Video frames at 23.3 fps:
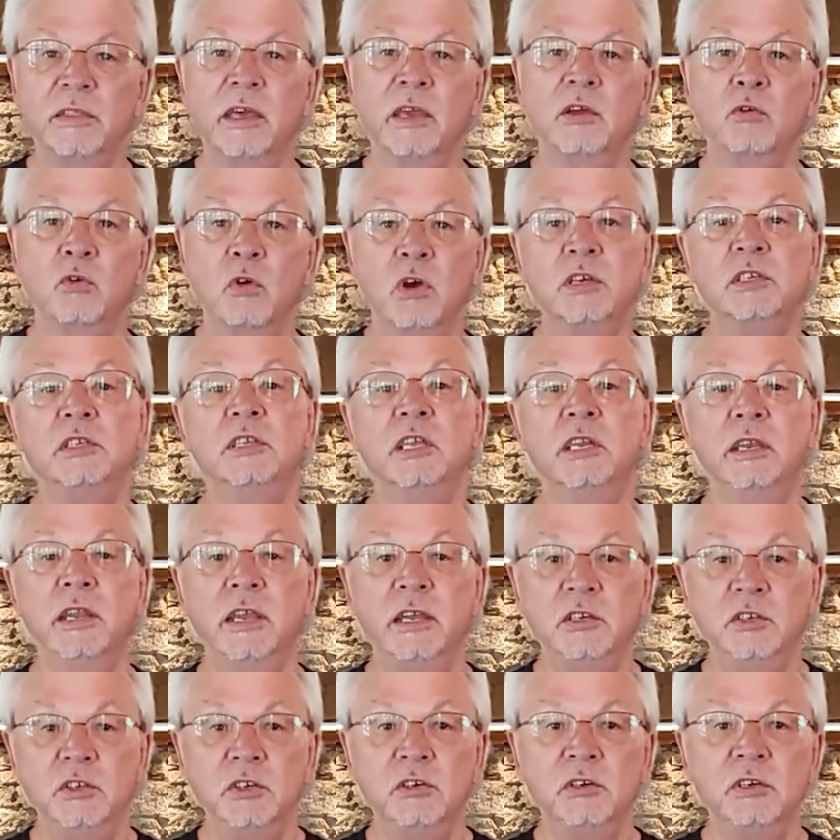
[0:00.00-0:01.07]
They crossed in
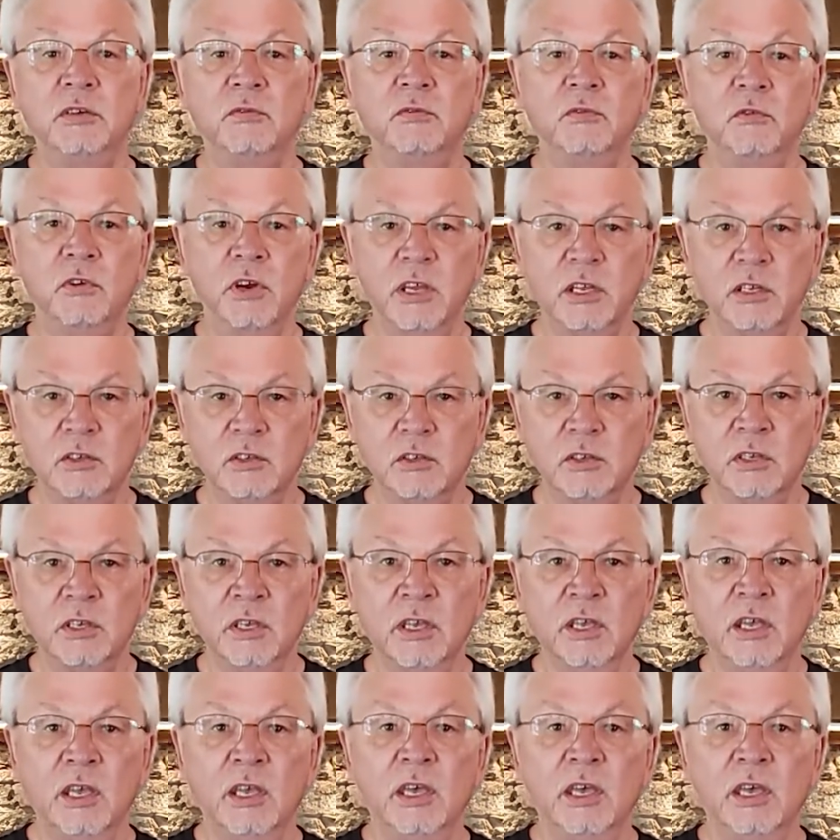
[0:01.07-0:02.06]
nature in France,